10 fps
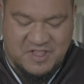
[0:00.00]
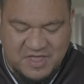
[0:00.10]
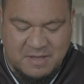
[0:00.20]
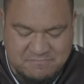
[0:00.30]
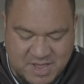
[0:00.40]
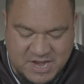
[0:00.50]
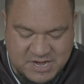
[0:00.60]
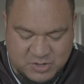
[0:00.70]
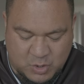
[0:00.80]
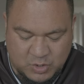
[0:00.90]
the
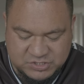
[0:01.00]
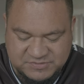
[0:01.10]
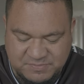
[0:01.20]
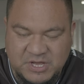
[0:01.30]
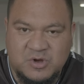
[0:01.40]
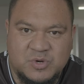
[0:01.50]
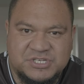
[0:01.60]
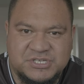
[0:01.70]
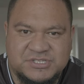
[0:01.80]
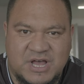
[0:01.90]
main course meal,
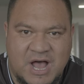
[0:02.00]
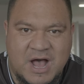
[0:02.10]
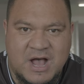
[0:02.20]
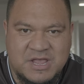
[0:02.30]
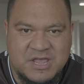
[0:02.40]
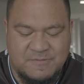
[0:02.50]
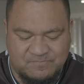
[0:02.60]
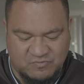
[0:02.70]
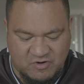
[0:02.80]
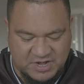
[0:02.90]
which is the hangi
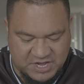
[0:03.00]
right